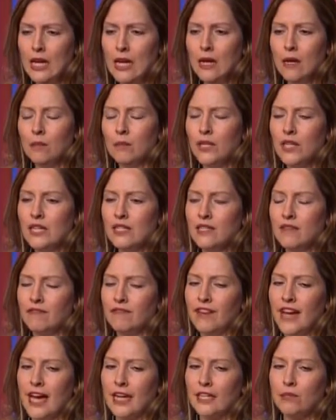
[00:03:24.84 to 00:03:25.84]
Because, in
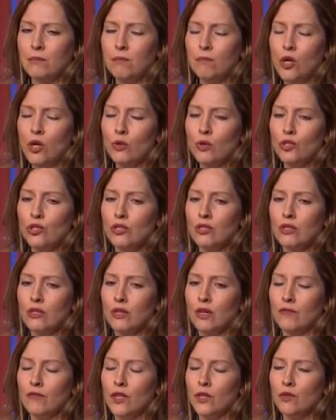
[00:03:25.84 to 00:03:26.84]
fact, most
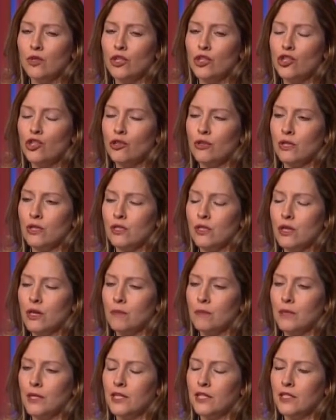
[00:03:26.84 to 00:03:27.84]
of those insurance
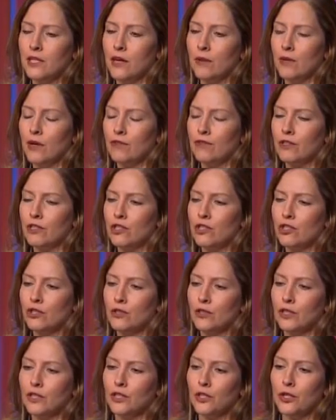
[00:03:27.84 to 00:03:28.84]
companies that I referenced
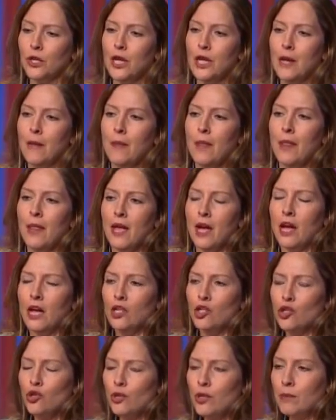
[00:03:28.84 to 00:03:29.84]
earlier
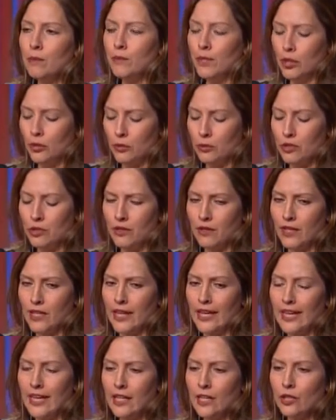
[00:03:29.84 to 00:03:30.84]
attribute the
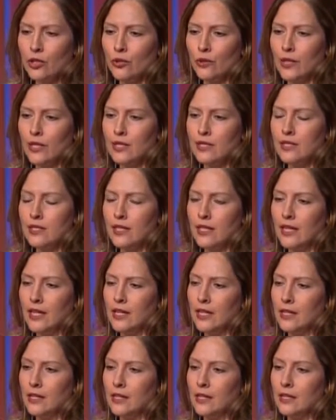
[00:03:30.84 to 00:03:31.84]
increase
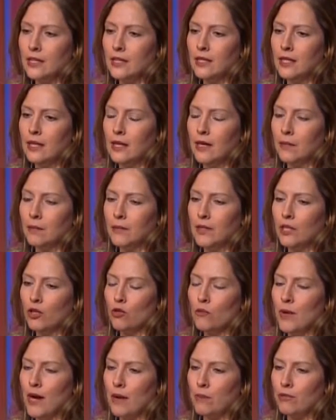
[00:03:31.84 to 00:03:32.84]
in legal
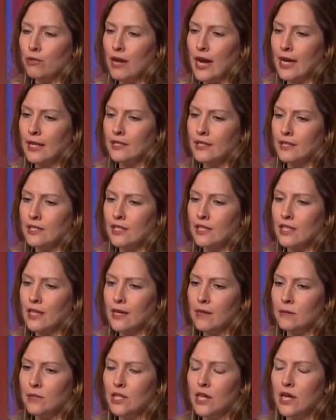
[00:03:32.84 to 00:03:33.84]
malpractice
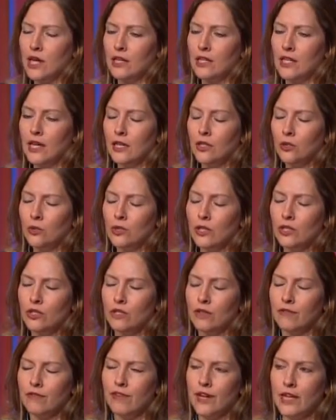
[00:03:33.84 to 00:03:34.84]
claims not only to
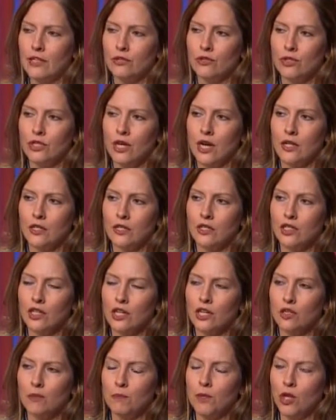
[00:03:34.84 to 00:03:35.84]
the factors I
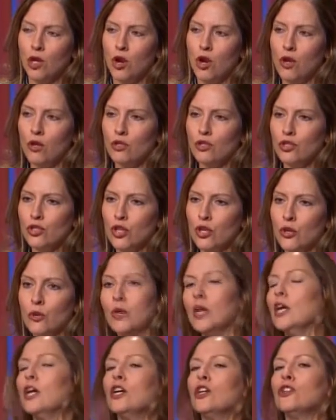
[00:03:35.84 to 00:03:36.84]
discussed, but also
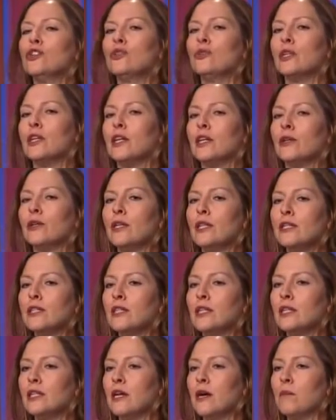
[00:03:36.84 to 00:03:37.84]
to the
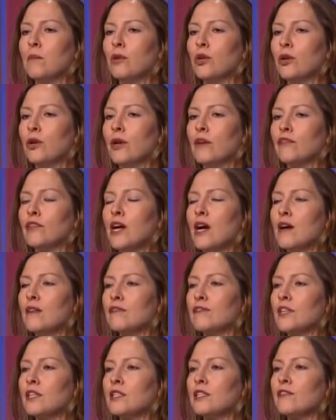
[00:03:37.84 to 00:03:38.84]
increasing number of
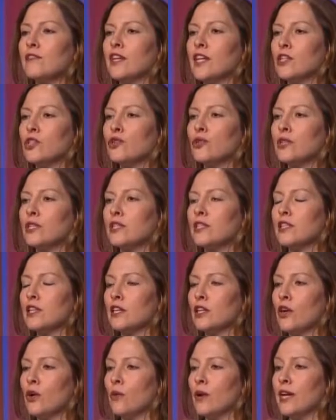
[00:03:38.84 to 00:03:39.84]
conflicts of interest that
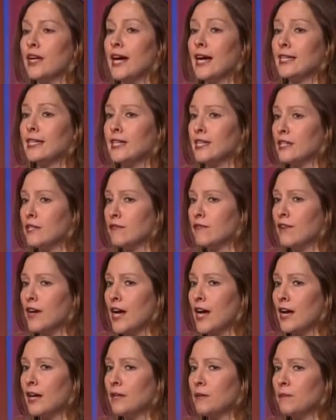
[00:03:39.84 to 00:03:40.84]
go
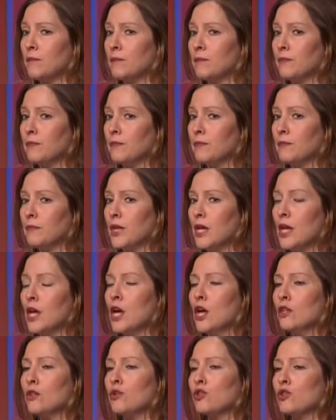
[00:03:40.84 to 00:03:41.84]
unidentified.
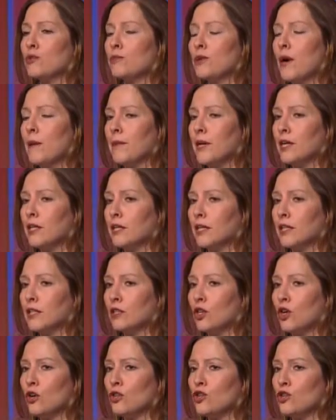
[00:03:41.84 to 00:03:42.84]
Those are primarily in
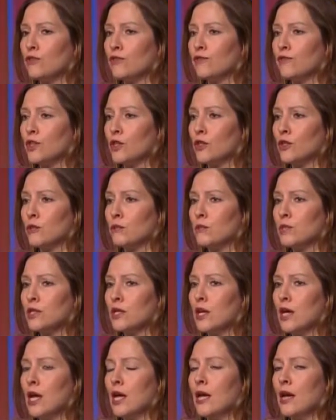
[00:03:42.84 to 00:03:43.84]
larger firms.
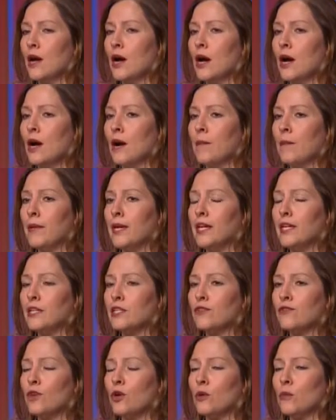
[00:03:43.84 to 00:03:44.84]
It is
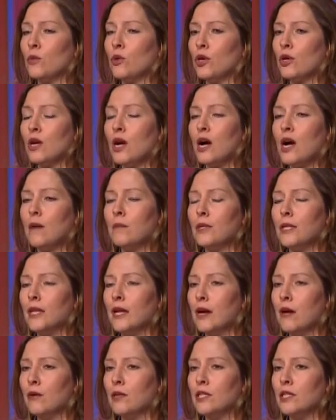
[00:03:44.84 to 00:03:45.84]
far more common
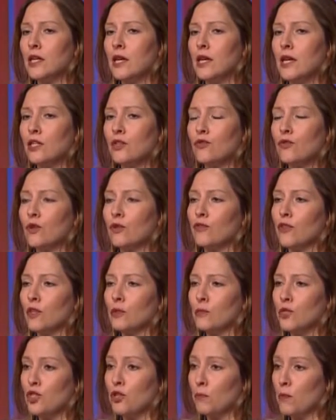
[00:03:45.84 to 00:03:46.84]
nowadays for
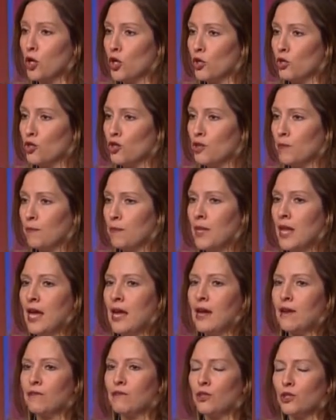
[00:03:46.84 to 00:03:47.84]
firms to merge
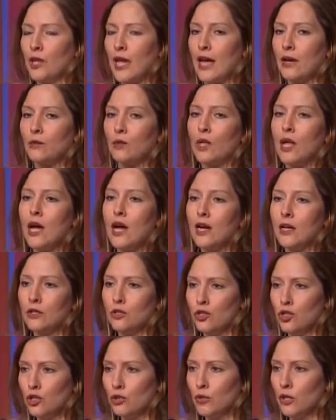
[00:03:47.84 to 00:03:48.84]
and for lateral
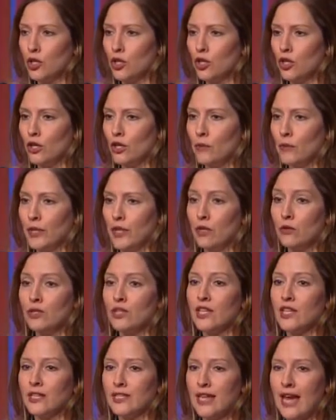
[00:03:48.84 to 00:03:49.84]
hires to occur. And when those
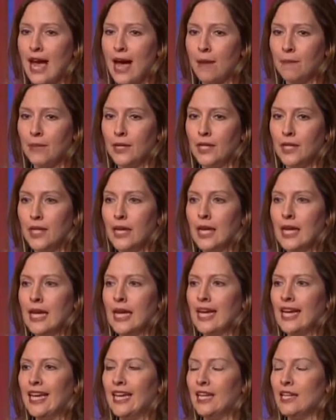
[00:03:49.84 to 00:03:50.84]
things happen,
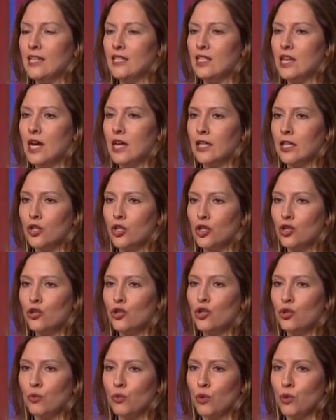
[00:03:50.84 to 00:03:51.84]
it is not
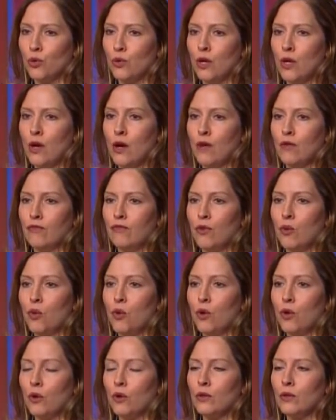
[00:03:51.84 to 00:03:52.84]
unusual
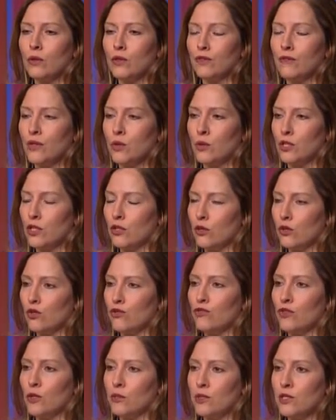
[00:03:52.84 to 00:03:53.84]
for the folks at those
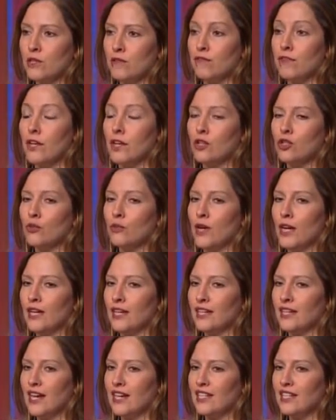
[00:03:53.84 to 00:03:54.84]
firms to fail to
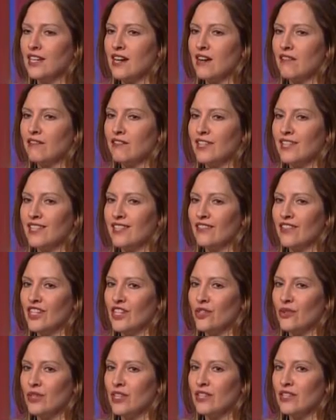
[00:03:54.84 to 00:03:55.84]
recognize conflicts of
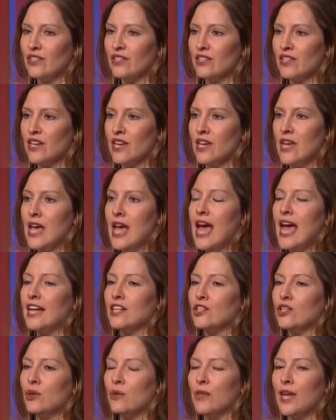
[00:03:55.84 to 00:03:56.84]
interests.
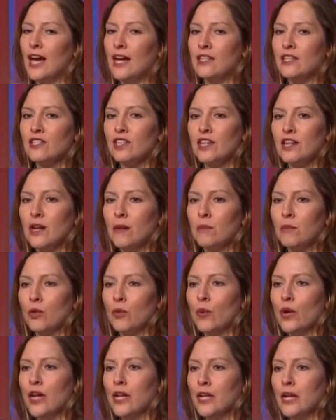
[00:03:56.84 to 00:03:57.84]
And so that is the number
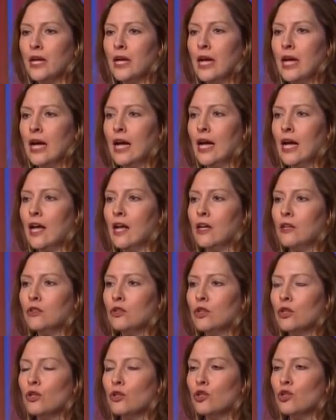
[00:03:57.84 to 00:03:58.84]
one
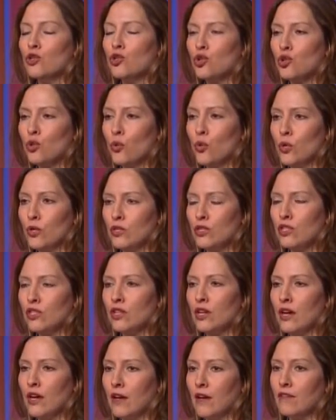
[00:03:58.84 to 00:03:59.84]
source
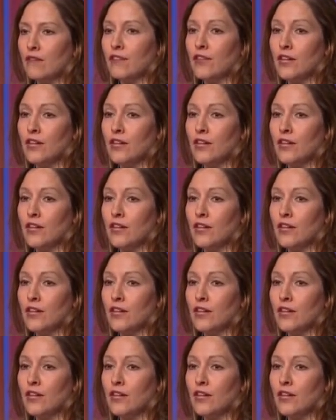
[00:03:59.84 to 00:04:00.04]
of the